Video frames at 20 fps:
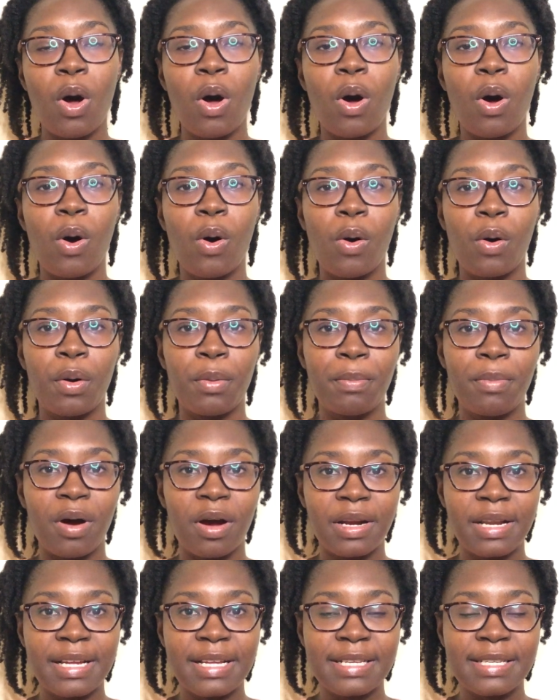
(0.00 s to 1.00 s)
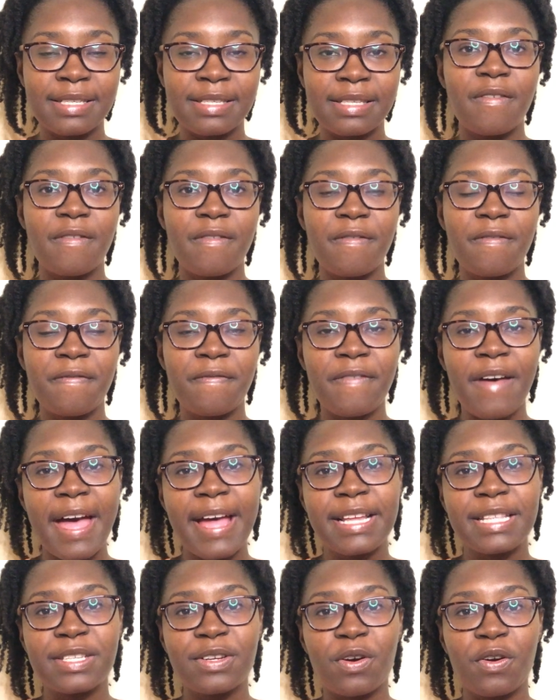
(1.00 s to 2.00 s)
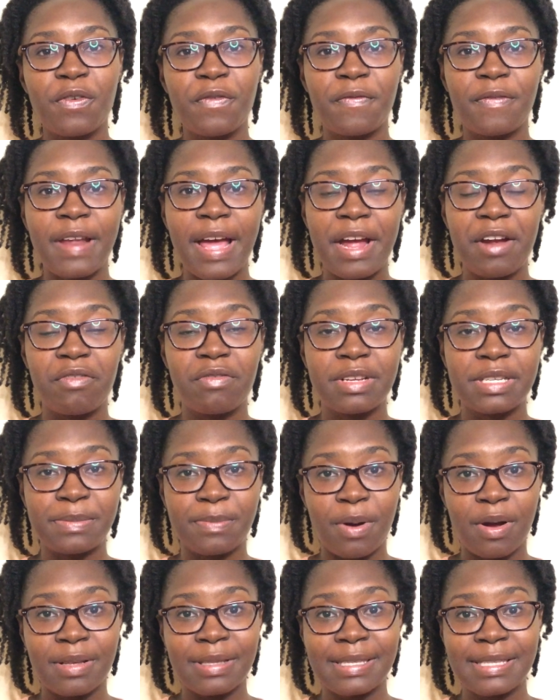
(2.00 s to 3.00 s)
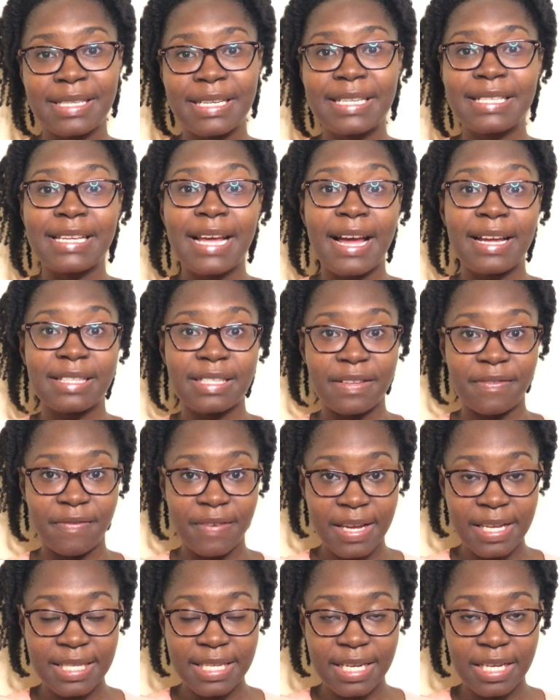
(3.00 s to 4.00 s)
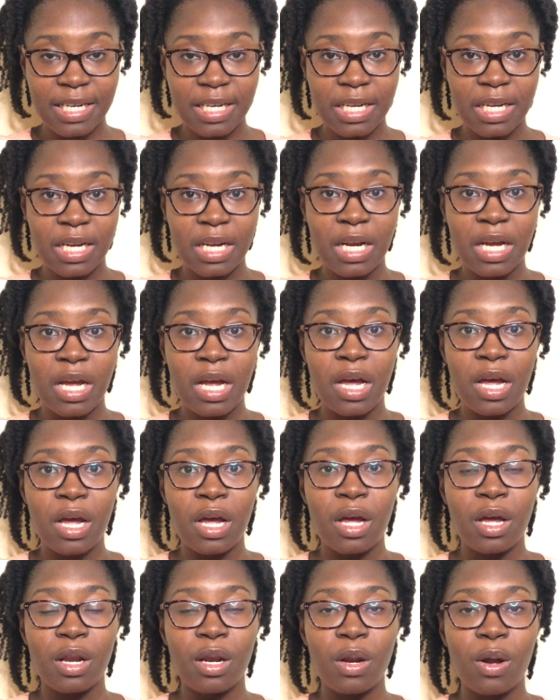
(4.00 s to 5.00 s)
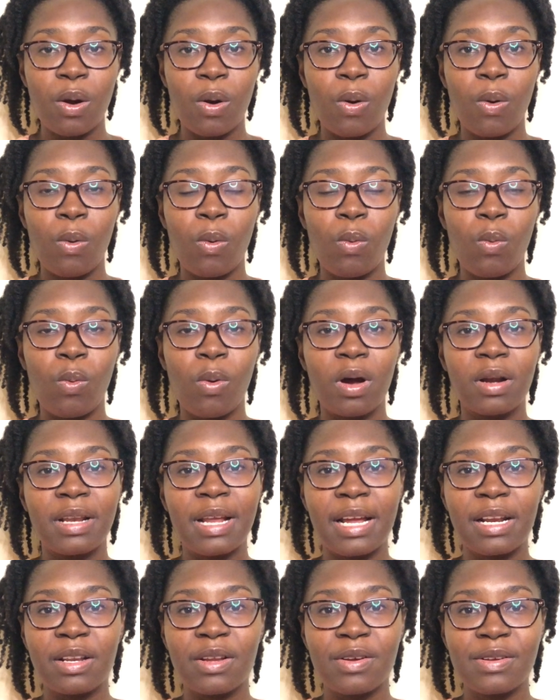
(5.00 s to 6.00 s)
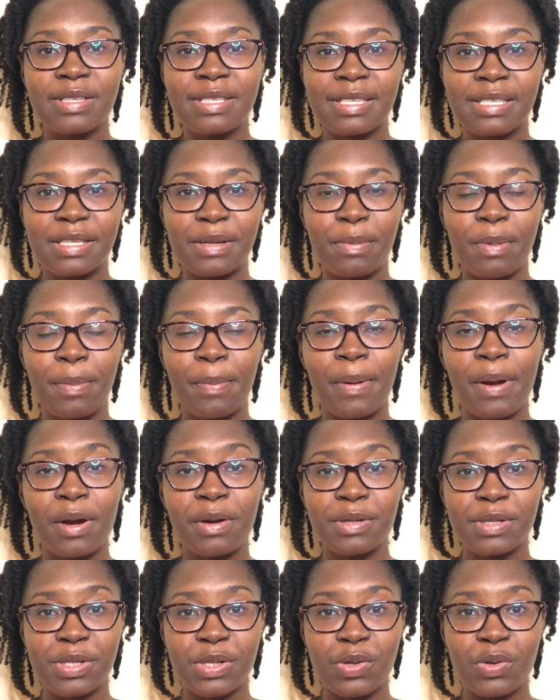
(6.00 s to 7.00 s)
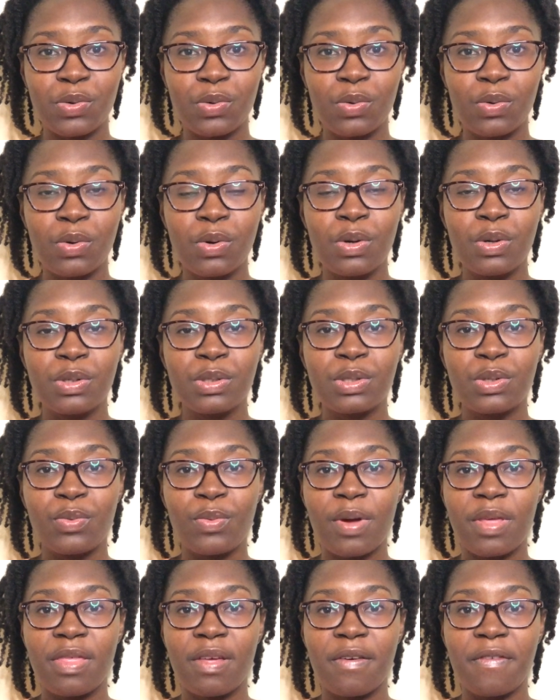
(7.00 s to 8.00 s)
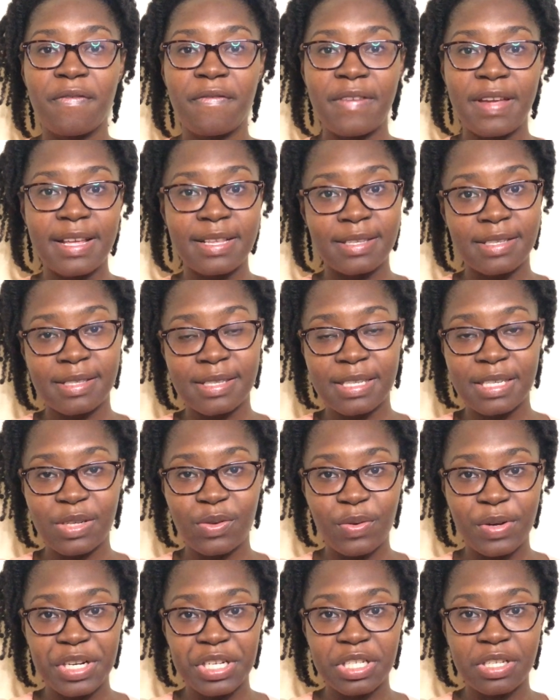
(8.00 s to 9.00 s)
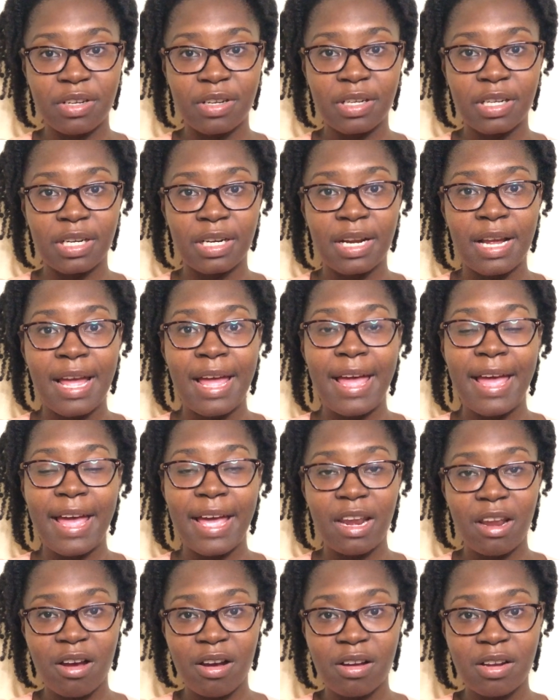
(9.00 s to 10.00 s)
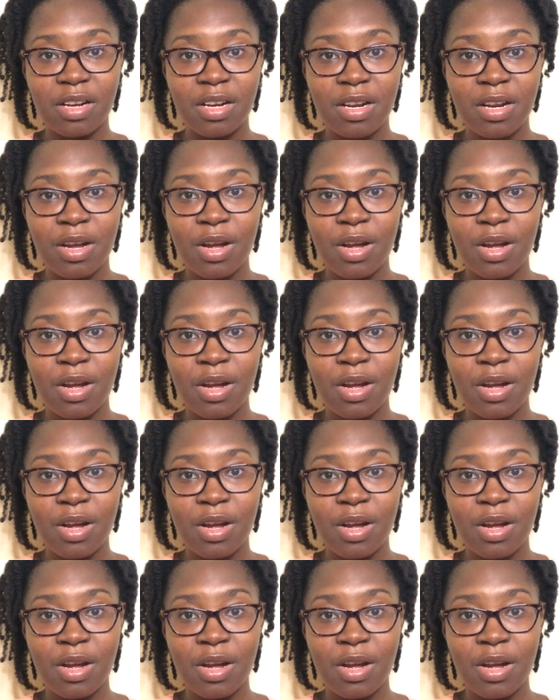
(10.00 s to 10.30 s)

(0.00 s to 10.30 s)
our body's fight or flight response is activated. Now, what that does is it prepares you to whether face a situation head on